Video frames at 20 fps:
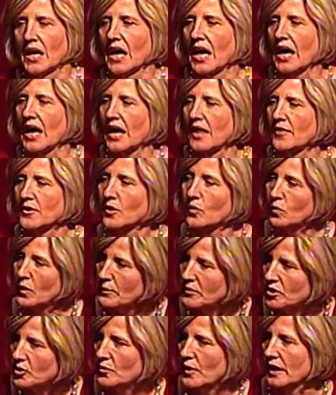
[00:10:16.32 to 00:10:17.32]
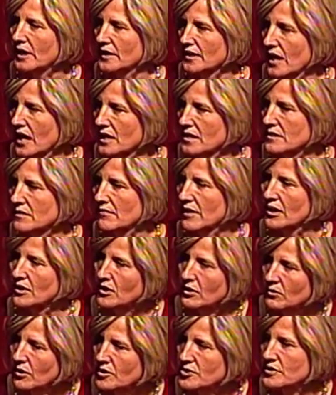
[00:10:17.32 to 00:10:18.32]
And there are women you'd recognize,
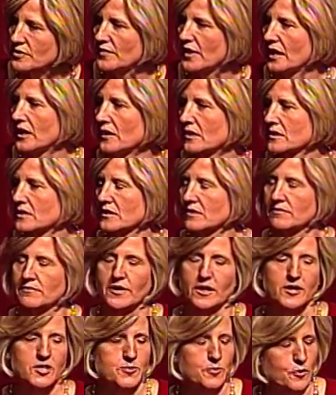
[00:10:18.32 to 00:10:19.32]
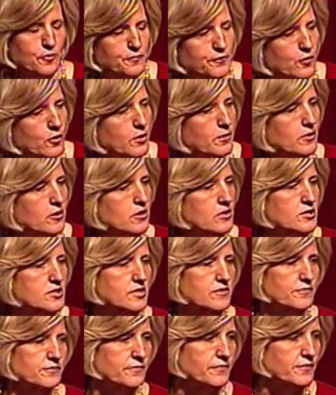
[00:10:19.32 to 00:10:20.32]
Eleanor Roosevelt and various performers
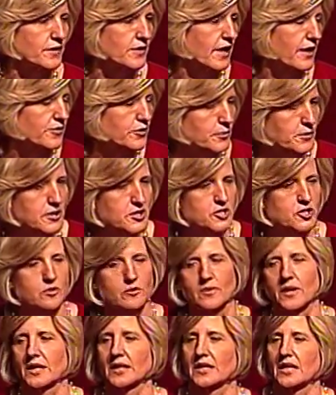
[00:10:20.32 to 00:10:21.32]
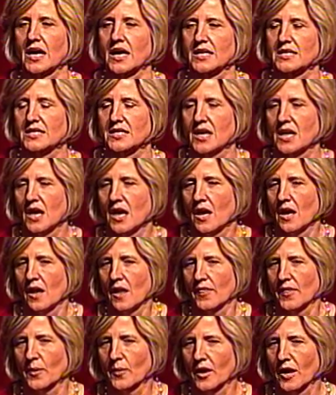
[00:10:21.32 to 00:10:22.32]
and philanthropists you would recognize.
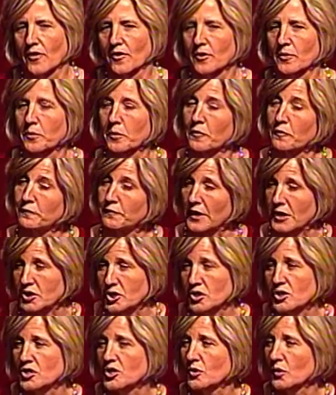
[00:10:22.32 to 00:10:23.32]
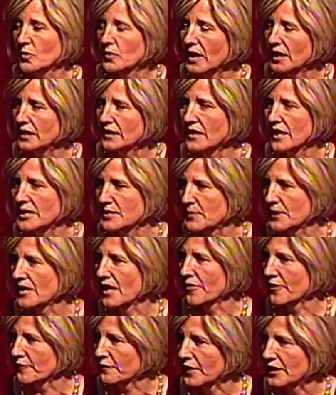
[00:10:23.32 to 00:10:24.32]
There were other professions you would recognize, but
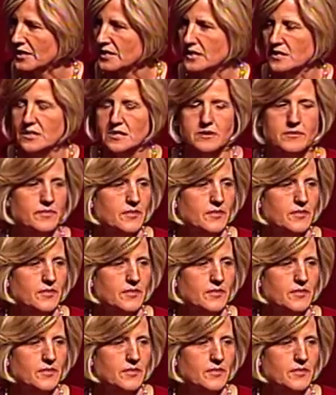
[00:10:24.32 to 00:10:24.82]
not the faces.